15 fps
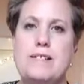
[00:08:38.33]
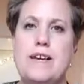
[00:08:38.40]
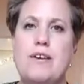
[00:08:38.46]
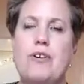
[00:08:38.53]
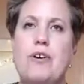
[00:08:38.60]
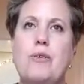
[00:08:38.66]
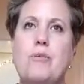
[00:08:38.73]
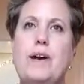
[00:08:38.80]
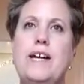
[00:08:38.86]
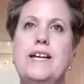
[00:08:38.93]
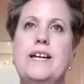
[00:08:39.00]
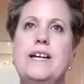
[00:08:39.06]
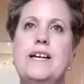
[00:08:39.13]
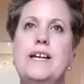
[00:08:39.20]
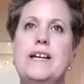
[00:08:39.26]
They are
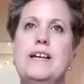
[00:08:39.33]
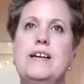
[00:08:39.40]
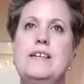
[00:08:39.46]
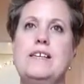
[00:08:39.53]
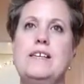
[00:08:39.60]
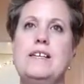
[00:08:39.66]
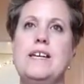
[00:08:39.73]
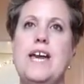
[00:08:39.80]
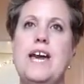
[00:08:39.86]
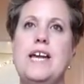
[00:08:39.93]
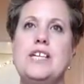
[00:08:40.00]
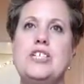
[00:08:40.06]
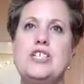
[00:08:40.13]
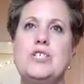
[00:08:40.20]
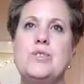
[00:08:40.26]
awakening the
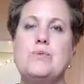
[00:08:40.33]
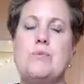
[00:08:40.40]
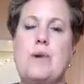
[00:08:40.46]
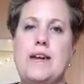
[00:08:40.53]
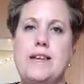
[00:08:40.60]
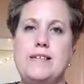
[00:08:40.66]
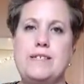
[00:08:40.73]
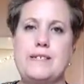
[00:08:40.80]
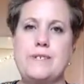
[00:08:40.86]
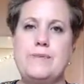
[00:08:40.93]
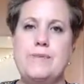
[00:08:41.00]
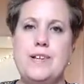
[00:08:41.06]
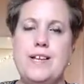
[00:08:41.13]
ancient ways.